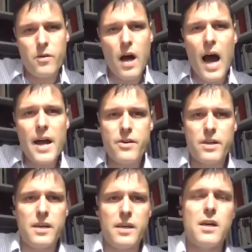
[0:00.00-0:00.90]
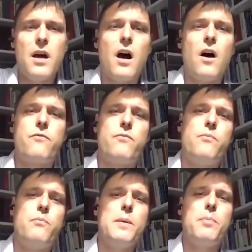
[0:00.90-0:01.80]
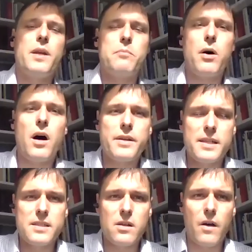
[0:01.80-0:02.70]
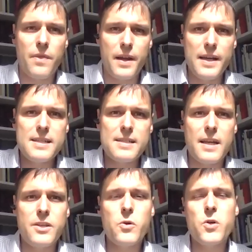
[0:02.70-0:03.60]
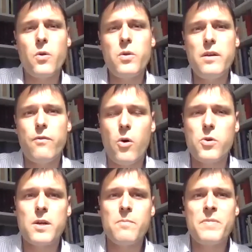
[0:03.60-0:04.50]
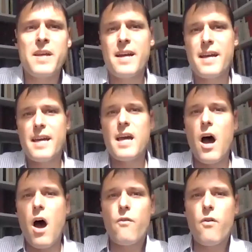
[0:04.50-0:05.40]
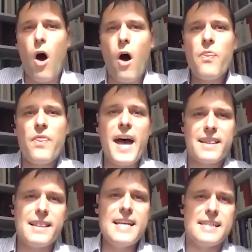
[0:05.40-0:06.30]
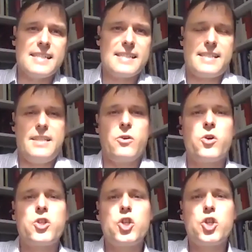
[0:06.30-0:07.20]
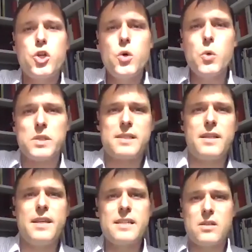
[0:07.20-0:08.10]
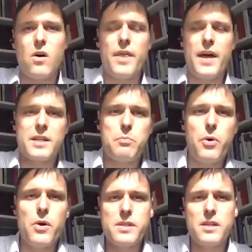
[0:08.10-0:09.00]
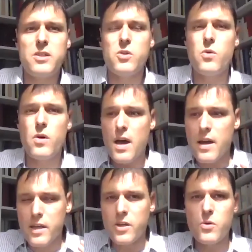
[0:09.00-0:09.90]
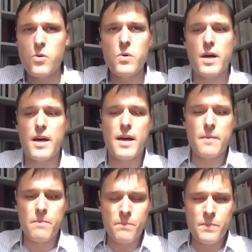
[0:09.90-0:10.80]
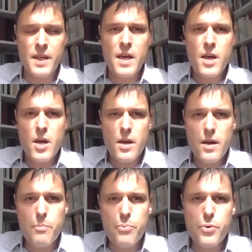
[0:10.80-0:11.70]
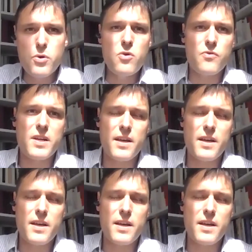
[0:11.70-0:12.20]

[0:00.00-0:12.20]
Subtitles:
hierarchy of people and parties on the list, and you could only vote on that list. You couldn't choose this or that person. You approved